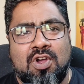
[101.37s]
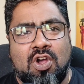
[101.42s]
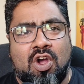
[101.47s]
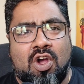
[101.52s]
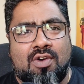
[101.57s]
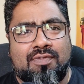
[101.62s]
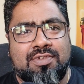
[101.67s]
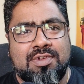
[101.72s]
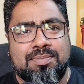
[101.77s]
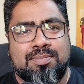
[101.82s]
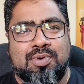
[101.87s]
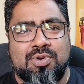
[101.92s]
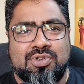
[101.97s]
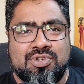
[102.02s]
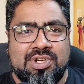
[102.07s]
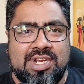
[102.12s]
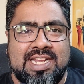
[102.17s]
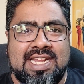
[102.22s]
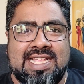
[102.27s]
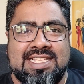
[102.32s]
were often
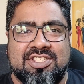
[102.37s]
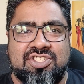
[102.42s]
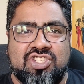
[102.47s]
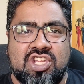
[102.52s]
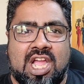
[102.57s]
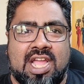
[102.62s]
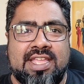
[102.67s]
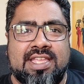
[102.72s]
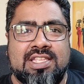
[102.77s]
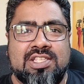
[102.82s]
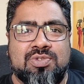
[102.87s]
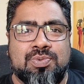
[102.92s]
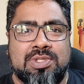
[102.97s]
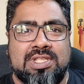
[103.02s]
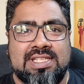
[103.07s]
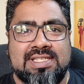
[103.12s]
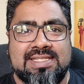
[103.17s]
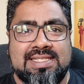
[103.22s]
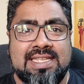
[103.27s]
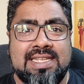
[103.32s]
portrayed as giants
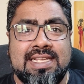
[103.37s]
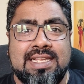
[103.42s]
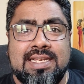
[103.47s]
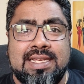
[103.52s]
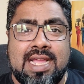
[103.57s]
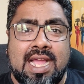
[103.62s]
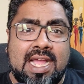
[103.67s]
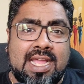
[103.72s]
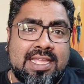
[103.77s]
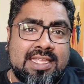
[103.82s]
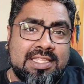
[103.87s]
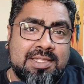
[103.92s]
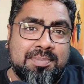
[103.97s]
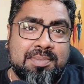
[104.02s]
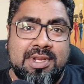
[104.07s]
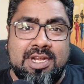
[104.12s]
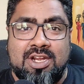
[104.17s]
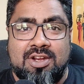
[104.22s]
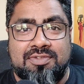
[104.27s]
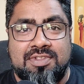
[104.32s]
with a single eye in the
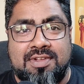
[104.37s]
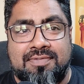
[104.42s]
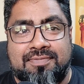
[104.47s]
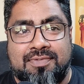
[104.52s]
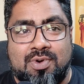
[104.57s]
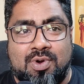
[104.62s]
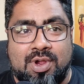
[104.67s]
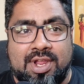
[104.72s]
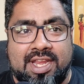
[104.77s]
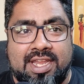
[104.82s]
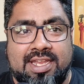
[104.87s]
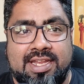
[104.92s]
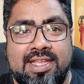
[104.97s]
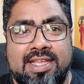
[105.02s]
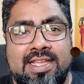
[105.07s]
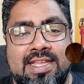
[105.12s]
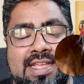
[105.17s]
middle of their forehead.